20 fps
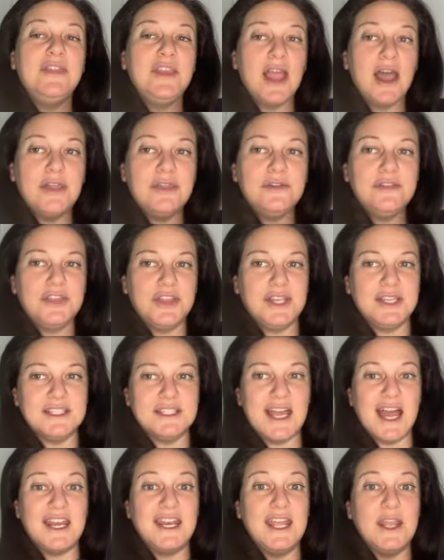And the other thing
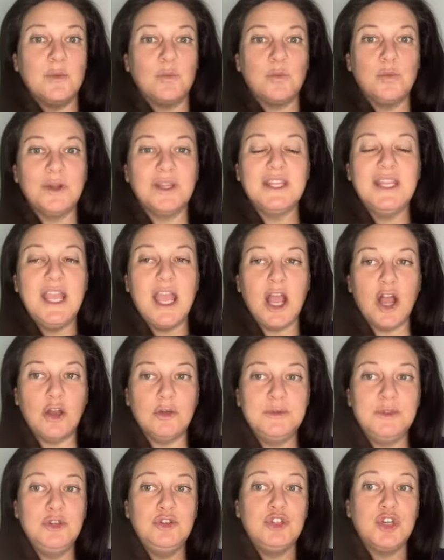is that it really
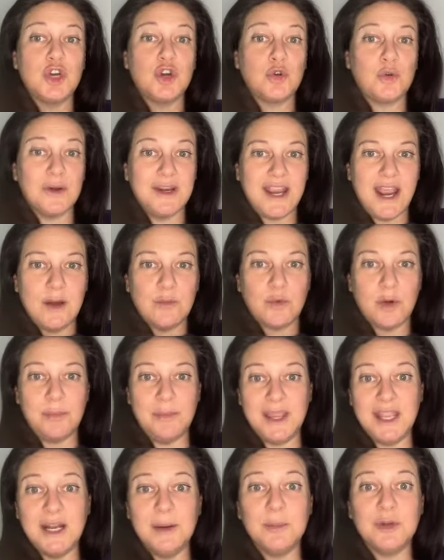helps you to create
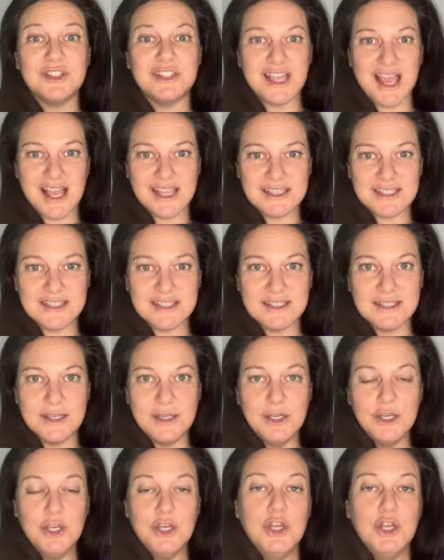repeatable tasks.